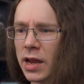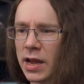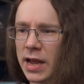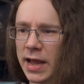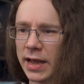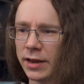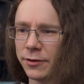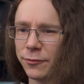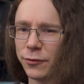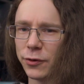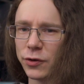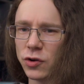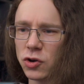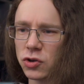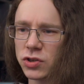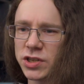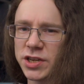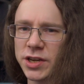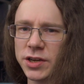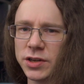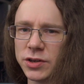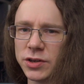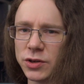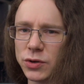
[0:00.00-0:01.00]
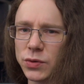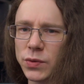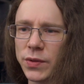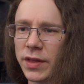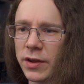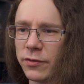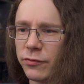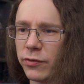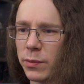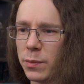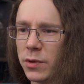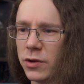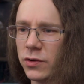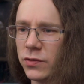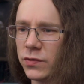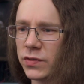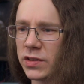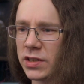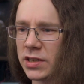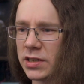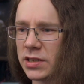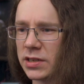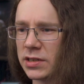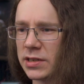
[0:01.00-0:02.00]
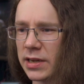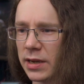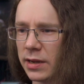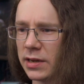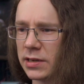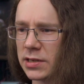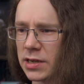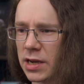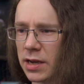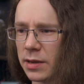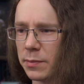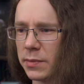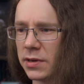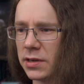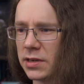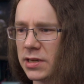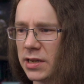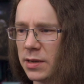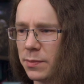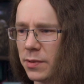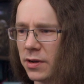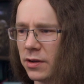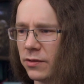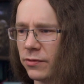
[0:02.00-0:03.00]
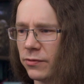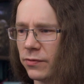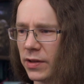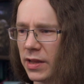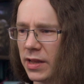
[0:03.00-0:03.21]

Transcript: And for Nocturnal, they've removed the daytime debuff,